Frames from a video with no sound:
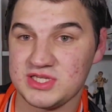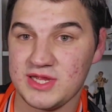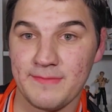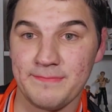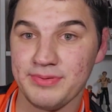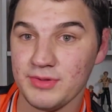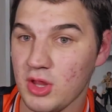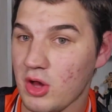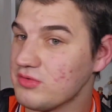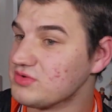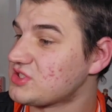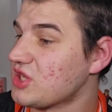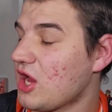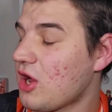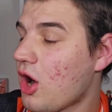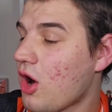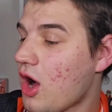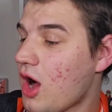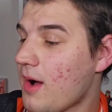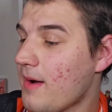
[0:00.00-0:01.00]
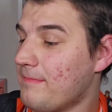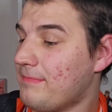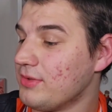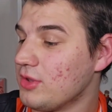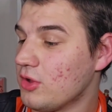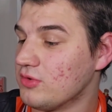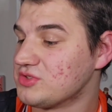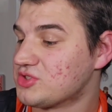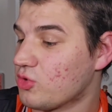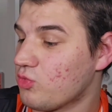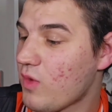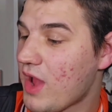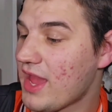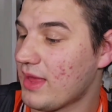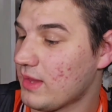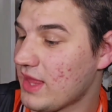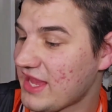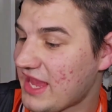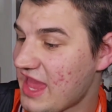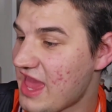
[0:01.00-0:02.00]
like it blows away
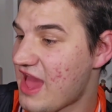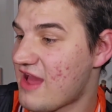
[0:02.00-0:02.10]
like